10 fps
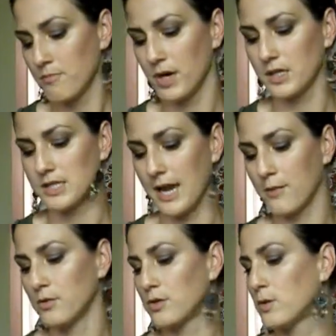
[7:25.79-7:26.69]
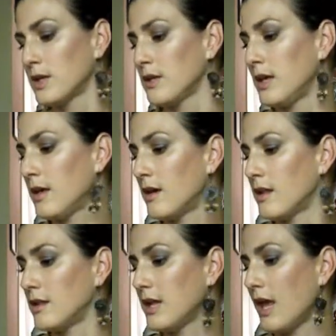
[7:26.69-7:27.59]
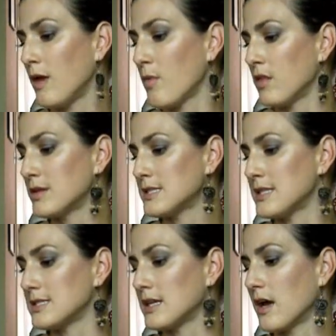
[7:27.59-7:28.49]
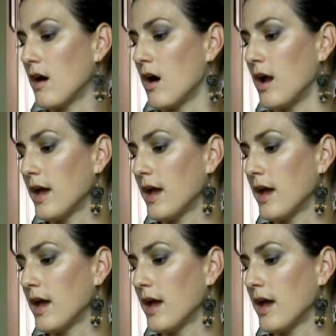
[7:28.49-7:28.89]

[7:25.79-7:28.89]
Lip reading: But I will quickly name the scents that I got.